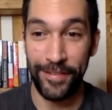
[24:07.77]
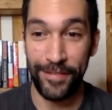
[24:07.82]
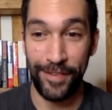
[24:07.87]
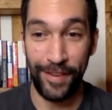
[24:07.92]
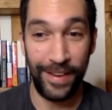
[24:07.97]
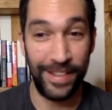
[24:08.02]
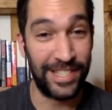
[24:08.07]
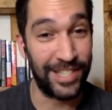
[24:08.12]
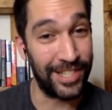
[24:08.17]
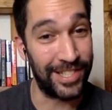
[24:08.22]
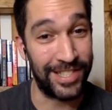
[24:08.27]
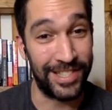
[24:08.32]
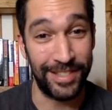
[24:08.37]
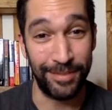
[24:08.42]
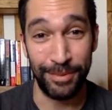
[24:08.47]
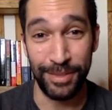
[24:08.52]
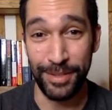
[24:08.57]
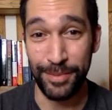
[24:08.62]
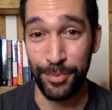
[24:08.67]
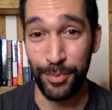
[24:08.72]
I just
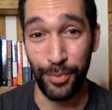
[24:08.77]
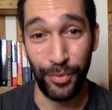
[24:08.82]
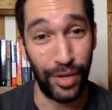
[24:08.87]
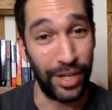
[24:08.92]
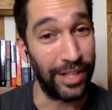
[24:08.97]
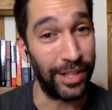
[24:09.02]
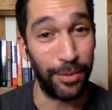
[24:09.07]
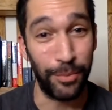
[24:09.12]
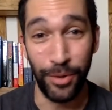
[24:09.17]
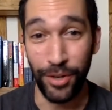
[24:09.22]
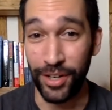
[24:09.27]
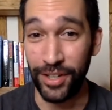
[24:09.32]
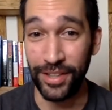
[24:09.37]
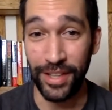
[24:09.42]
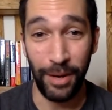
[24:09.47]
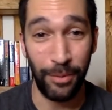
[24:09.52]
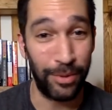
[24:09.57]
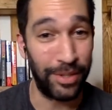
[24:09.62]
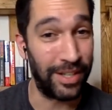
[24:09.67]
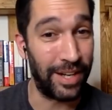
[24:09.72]
was really worried
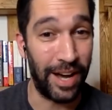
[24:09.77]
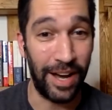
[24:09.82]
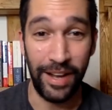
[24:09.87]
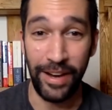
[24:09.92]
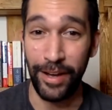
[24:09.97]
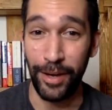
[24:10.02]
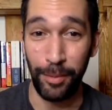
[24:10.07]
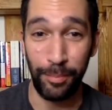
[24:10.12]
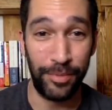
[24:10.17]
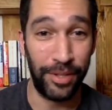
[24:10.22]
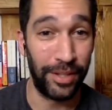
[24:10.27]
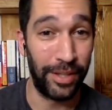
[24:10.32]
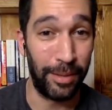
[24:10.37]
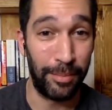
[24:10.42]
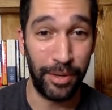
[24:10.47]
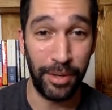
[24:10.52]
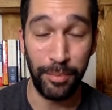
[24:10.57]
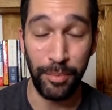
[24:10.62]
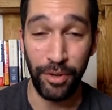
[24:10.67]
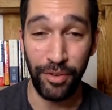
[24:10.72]
that would not help the
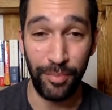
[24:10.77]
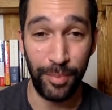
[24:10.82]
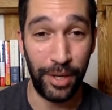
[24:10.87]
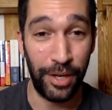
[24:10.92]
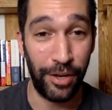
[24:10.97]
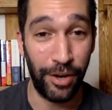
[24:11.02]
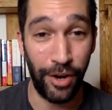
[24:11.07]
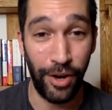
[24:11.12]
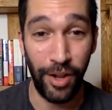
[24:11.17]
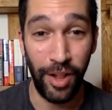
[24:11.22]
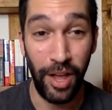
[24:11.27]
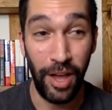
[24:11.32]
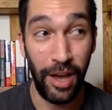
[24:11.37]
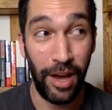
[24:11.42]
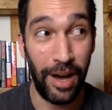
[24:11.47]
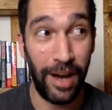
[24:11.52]
liberty movement at all.